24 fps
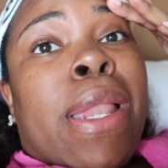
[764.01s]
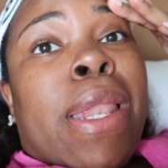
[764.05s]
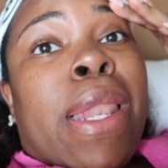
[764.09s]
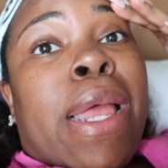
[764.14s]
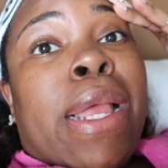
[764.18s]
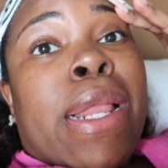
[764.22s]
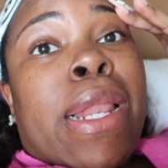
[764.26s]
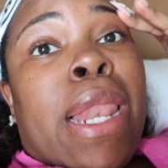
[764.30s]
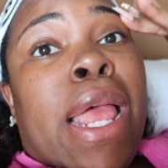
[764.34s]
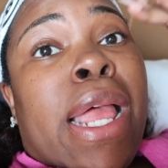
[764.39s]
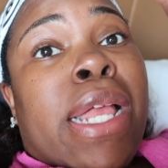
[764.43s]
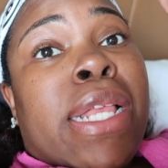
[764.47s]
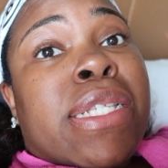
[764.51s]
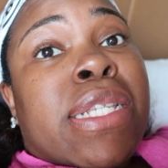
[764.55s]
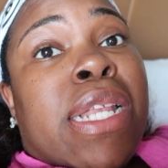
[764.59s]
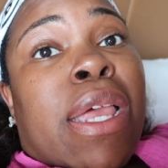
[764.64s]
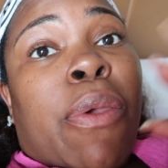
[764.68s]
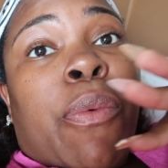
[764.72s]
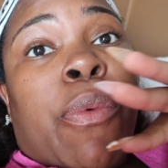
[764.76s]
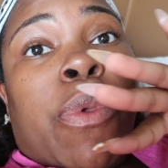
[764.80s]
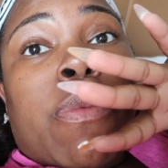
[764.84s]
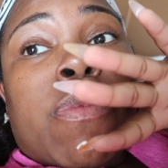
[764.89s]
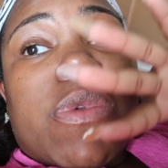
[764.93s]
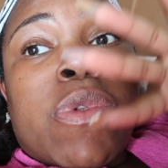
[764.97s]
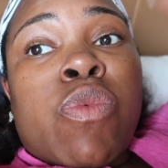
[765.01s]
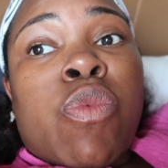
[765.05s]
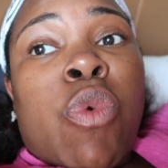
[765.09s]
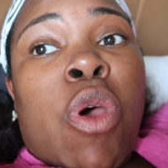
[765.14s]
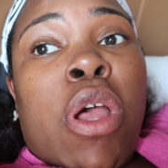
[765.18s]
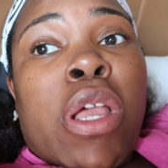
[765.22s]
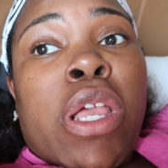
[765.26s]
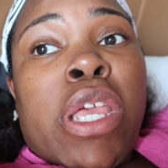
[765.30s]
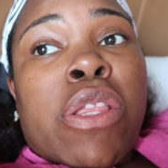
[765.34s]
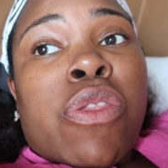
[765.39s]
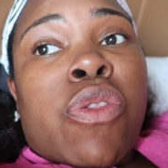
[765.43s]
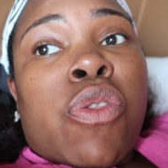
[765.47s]
Like last night, we was
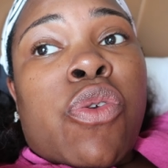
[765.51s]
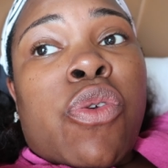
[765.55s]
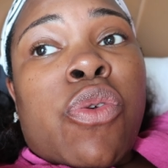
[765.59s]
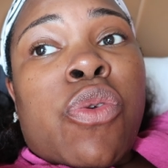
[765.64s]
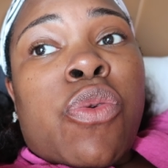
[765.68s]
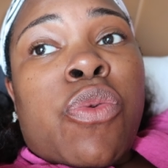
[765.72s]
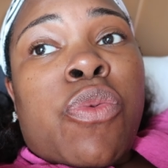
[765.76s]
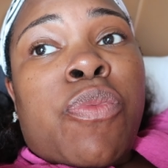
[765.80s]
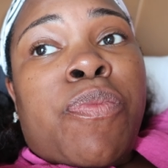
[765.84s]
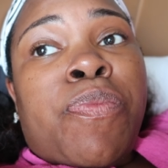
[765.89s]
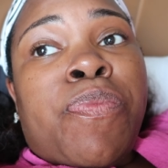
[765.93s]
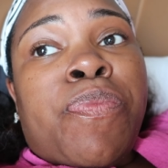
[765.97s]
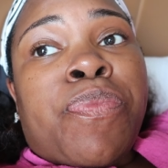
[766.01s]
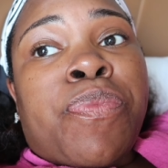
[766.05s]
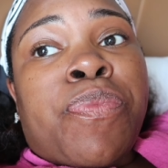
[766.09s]
walking through.